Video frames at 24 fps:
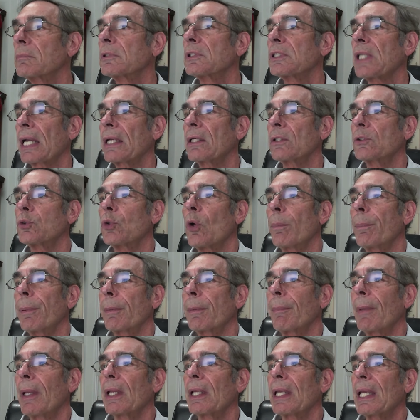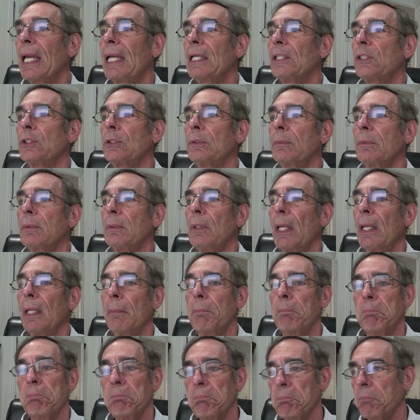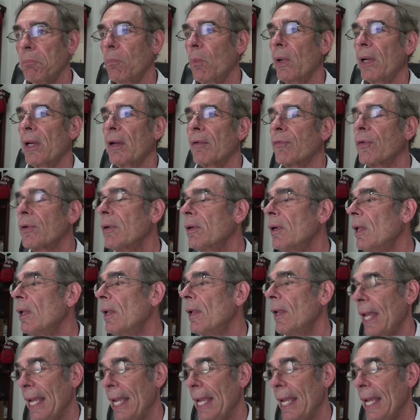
psychotropic medication and whatever,